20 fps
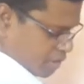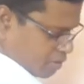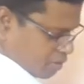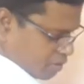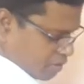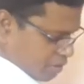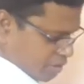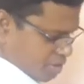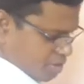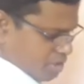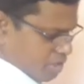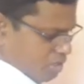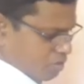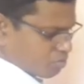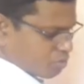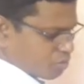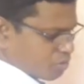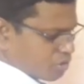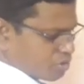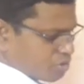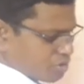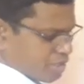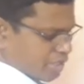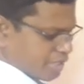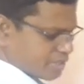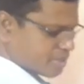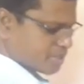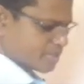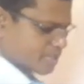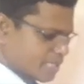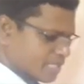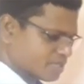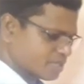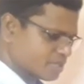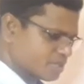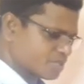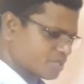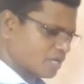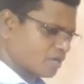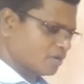Let us now move on to the
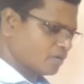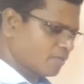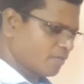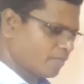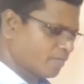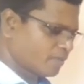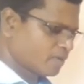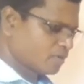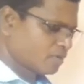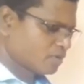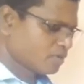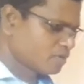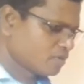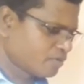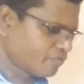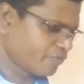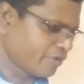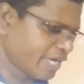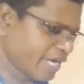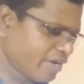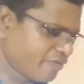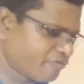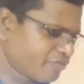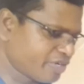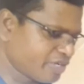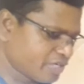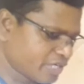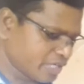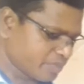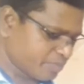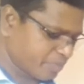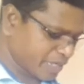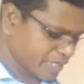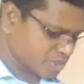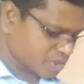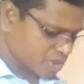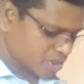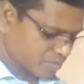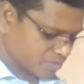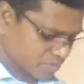exercises now. We have here at
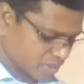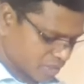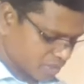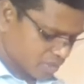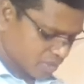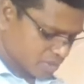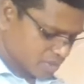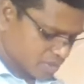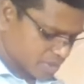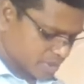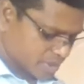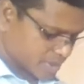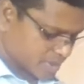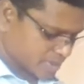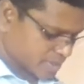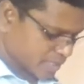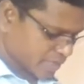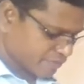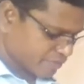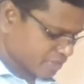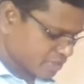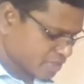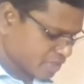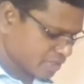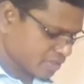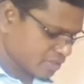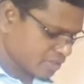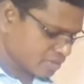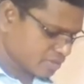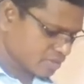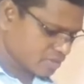page number 70,